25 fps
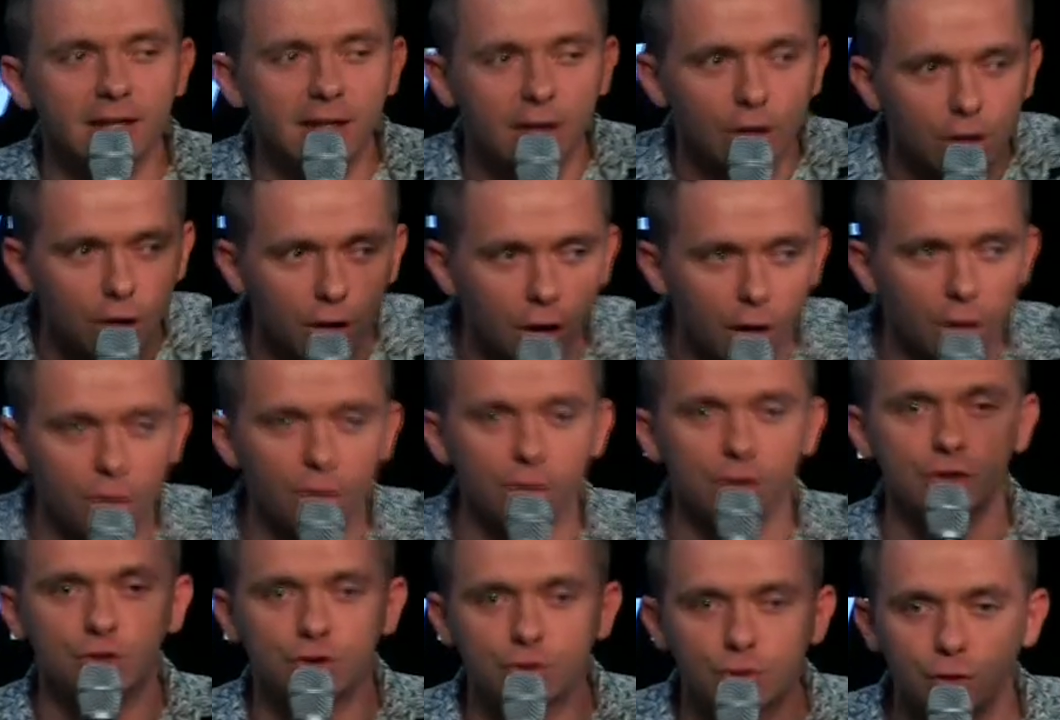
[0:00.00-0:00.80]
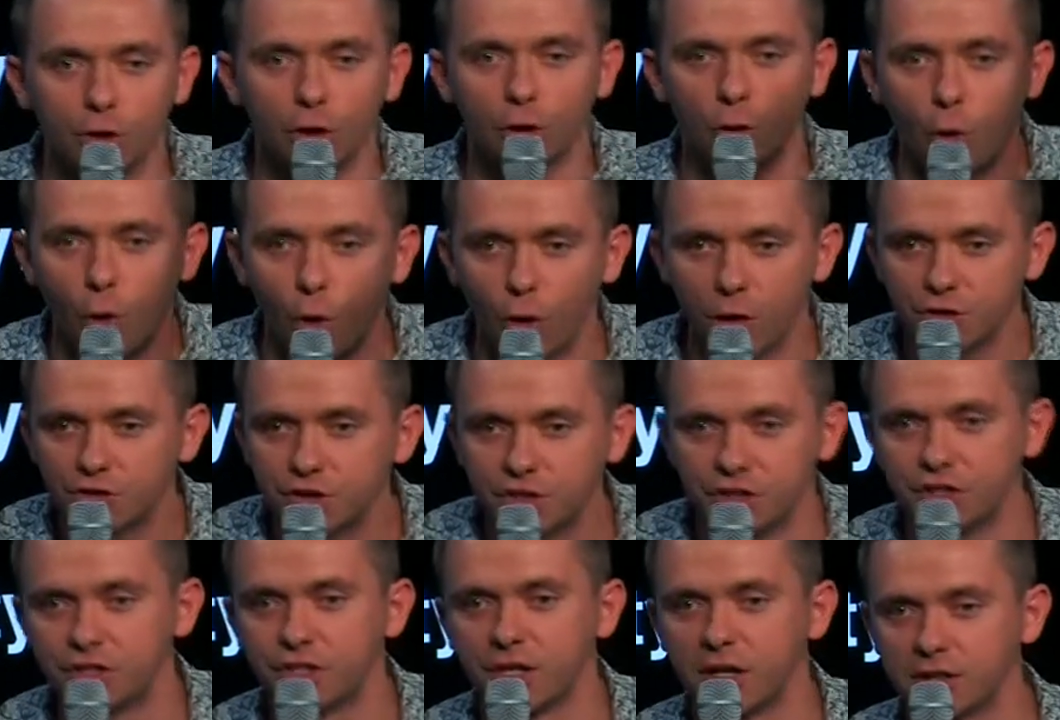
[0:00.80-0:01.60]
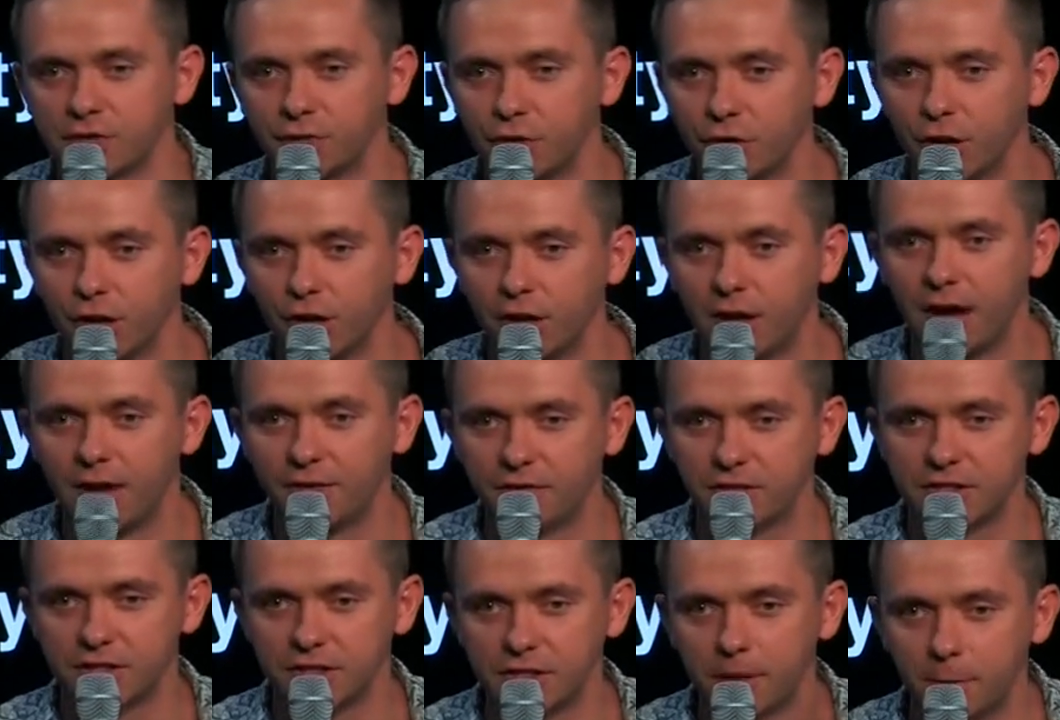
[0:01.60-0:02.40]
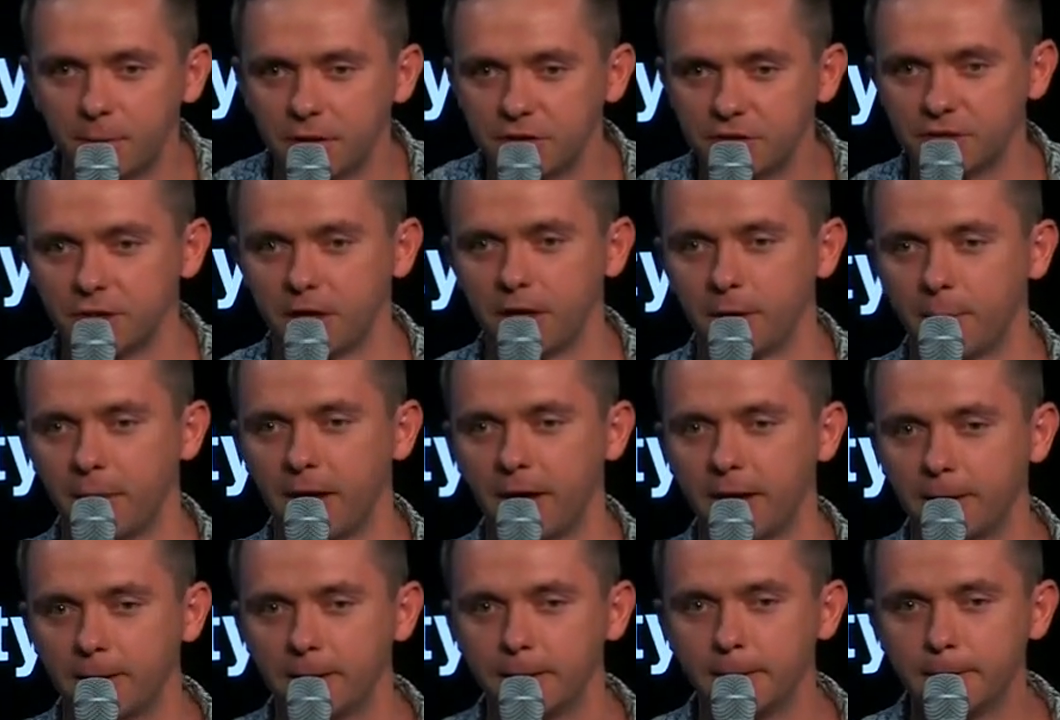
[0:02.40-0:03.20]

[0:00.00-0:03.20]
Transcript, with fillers: close to the course He sets for your life. Can somebody say amen?